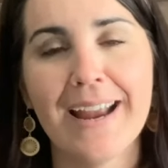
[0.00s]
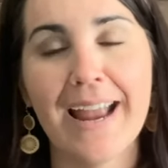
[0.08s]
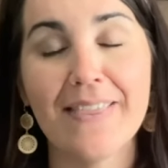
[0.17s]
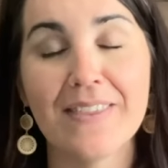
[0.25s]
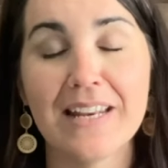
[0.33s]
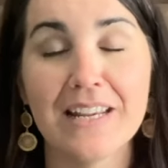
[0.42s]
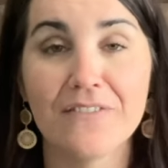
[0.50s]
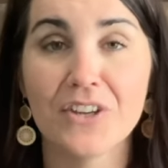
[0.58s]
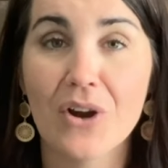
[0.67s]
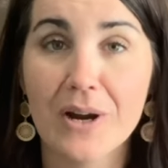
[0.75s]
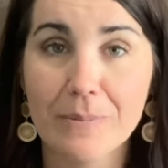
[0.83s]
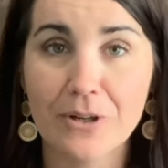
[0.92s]
And then if
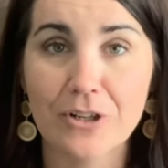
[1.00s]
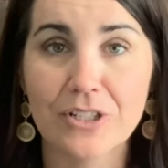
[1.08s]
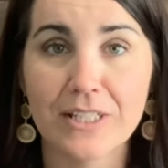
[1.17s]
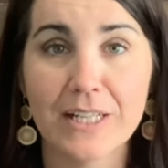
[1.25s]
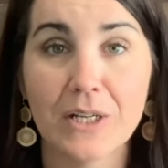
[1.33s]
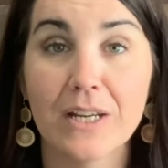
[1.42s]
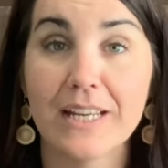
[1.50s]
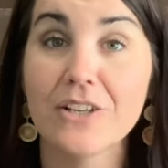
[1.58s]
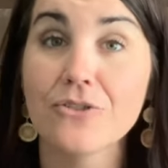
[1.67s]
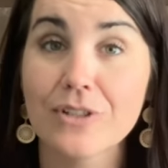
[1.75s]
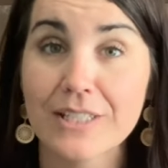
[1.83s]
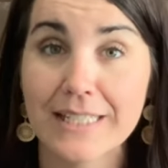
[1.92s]
you are personally
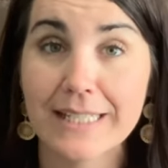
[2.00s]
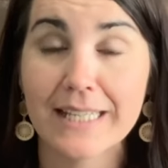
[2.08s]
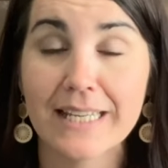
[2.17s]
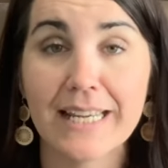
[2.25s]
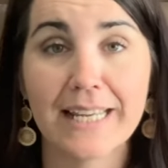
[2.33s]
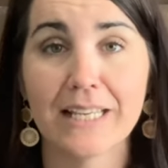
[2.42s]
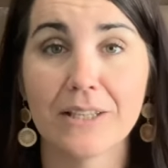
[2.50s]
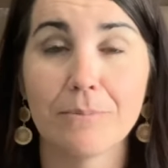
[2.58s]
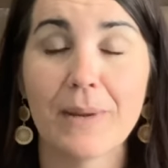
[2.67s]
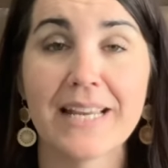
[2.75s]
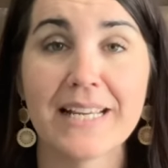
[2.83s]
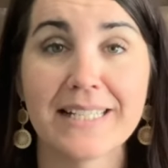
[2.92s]
interested in
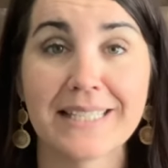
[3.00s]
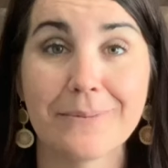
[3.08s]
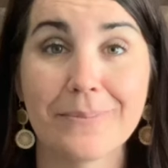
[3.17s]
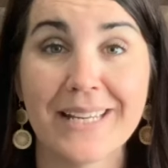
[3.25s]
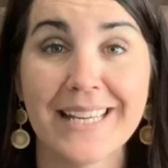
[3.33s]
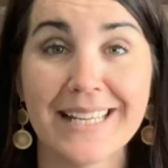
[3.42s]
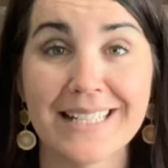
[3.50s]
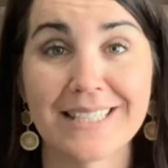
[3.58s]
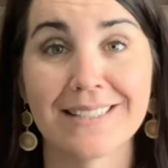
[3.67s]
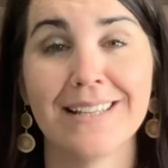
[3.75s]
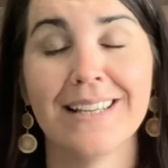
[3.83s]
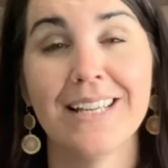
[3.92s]
making some
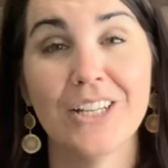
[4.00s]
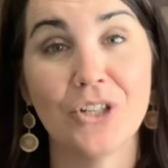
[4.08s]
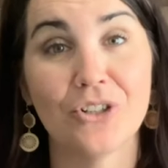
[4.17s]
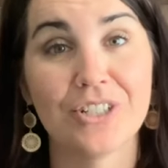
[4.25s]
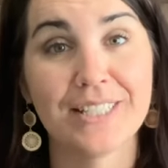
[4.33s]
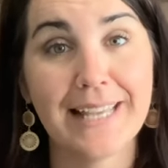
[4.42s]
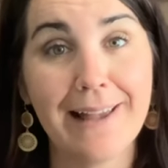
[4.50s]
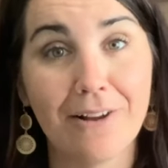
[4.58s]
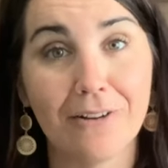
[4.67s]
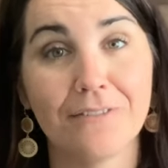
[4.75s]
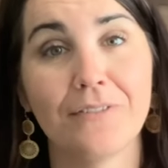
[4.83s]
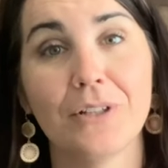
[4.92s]
kits
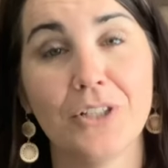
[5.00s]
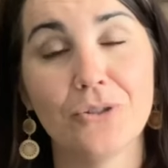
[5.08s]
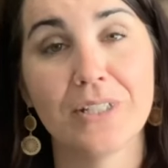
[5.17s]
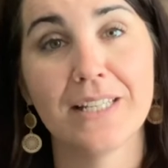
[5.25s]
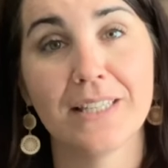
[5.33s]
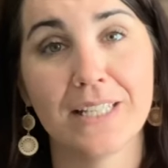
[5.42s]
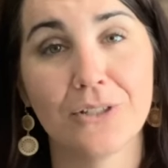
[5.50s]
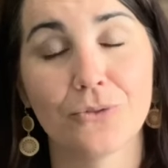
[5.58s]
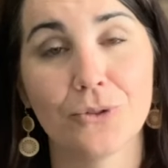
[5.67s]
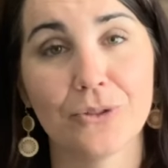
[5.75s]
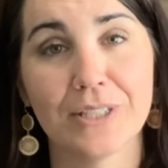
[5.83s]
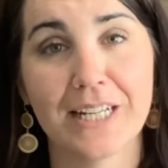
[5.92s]
yourself using these
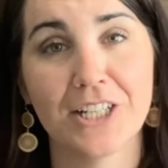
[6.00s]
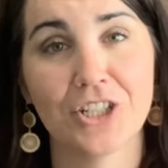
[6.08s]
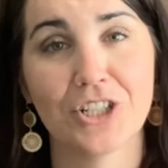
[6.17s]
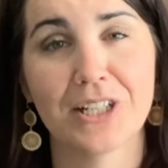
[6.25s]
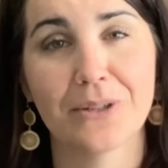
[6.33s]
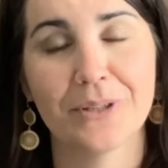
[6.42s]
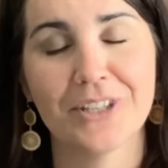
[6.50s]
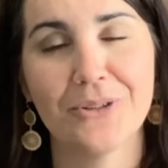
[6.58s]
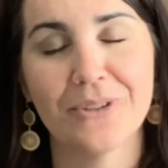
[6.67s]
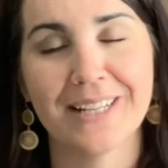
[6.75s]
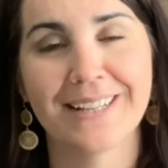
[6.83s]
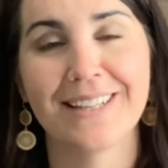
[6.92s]
rules that I just shared with
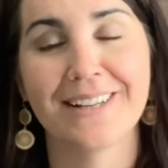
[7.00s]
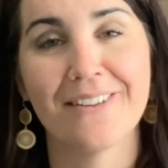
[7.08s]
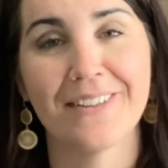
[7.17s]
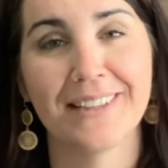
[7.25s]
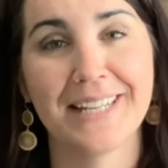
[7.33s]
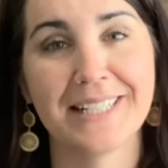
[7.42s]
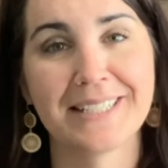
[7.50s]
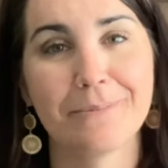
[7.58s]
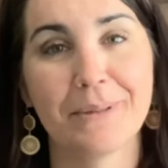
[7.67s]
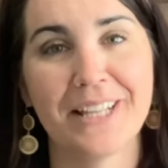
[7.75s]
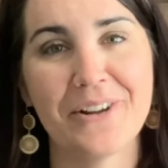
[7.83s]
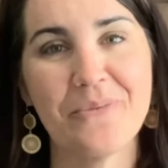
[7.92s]
you, then click on the links
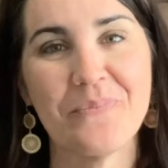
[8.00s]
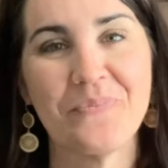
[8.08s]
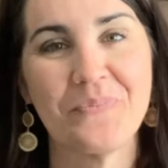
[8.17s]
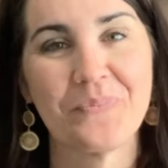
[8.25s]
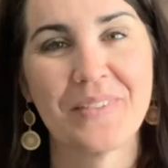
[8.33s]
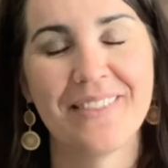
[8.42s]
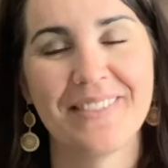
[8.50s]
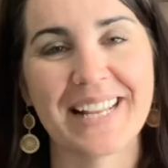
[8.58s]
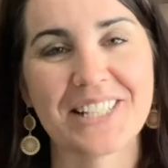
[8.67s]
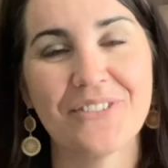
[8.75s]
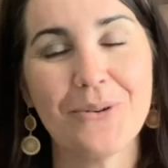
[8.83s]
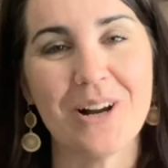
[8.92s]
below.
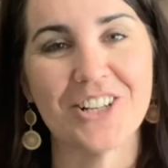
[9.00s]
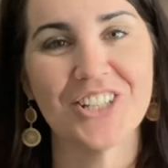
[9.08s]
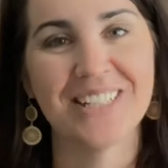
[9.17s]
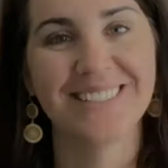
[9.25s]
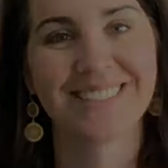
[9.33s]
Thanks for watching.